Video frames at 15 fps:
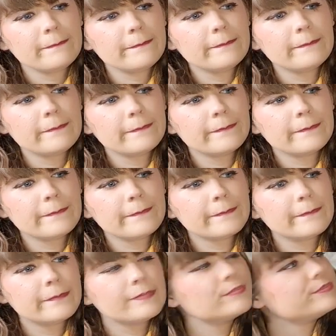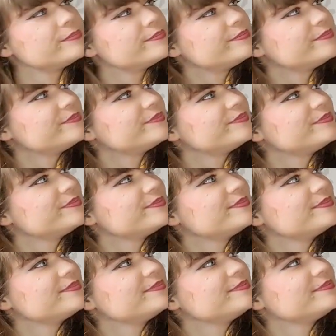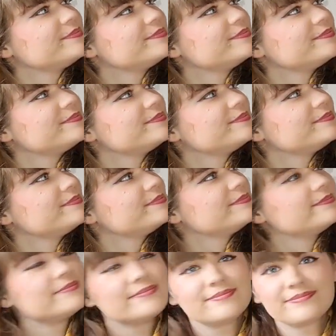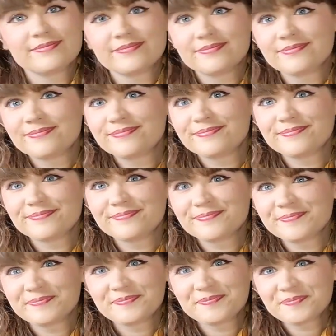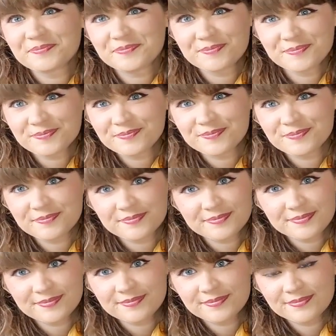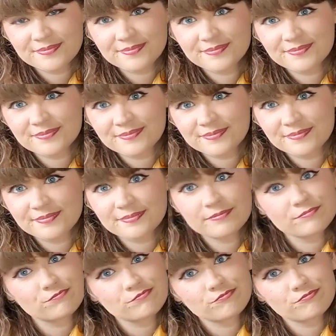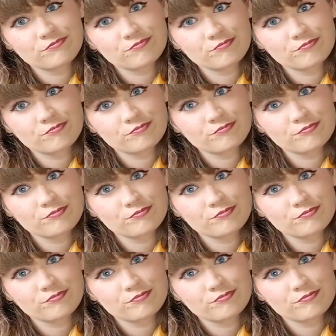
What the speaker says: The person shown says nothing.